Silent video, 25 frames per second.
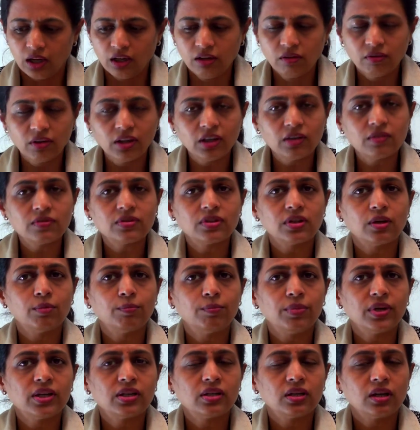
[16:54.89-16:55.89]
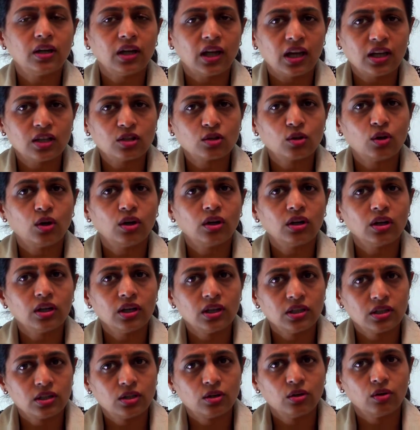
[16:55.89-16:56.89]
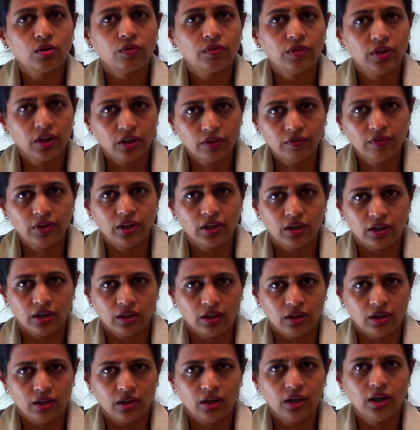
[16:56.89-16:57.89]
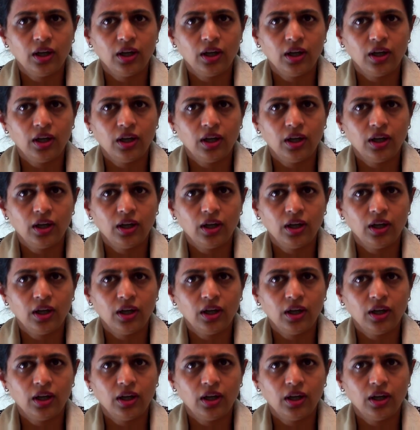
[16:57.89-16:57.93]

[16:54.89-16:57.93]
Even if some patient has got a history of DVT,